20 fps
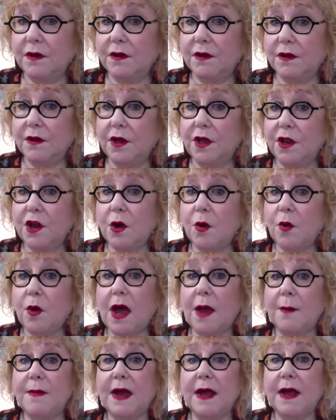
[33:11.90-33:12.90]

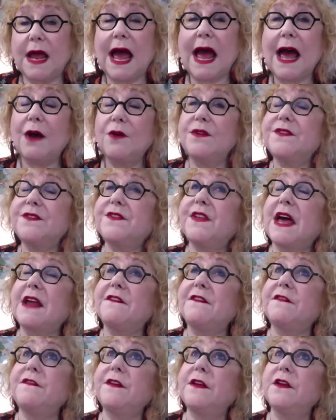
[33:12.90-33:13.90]
How does that
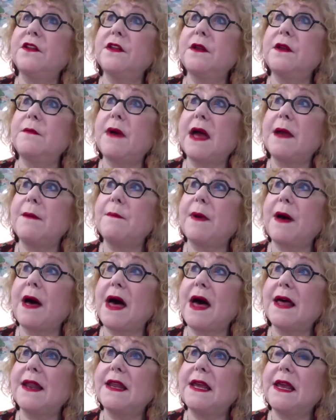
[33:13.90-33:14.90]
feel in my
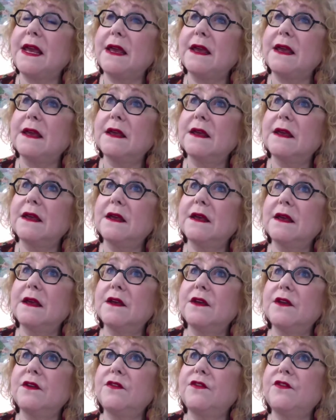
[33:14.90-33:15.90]
body
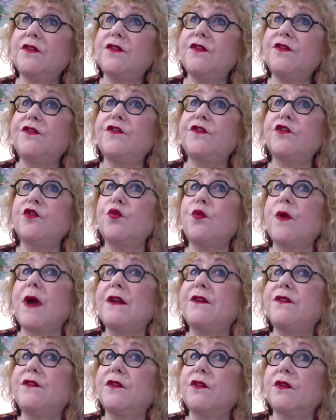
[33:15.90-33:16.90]
to
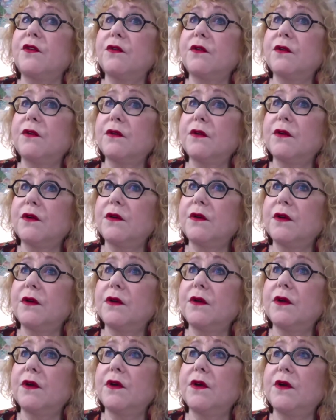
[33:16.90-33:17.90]
surrender,
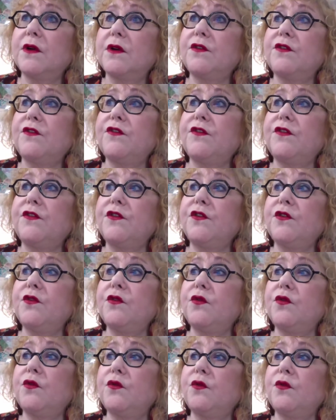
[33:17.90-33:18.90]

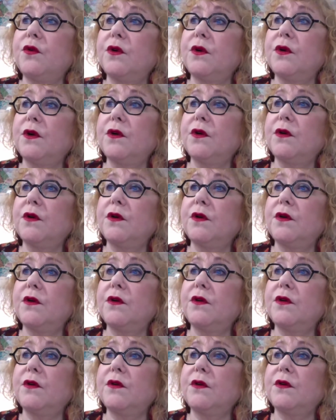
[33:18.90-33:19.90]
to
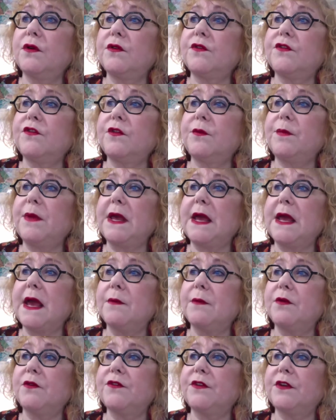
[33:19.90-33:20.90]
be
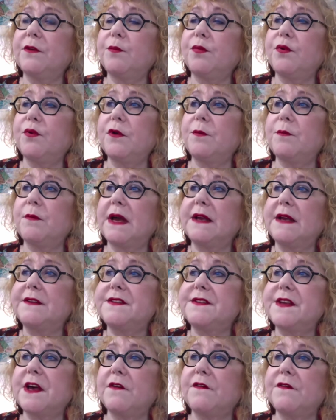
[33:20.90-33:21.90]
able to put
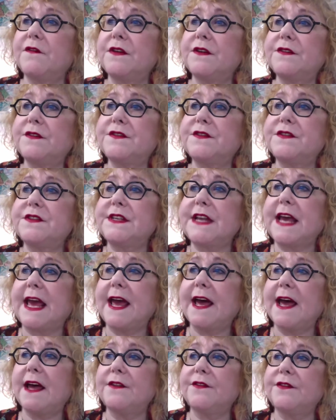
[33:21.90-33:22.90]
myself in a
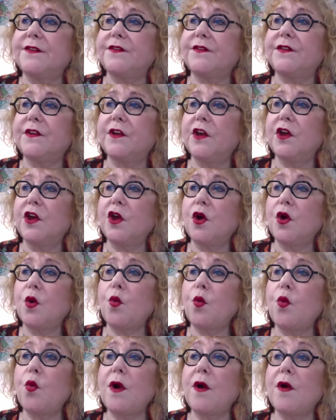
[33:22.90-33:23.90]
stance
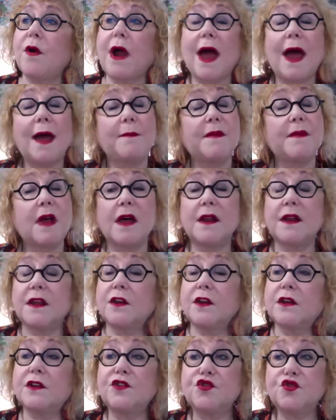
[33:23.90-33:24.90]
where I'm not in
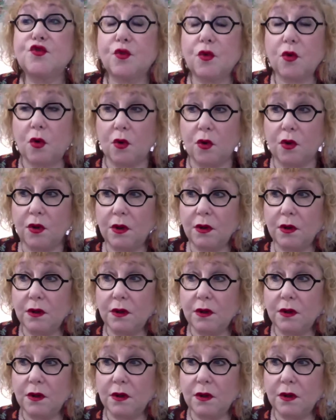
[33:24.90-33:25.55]
control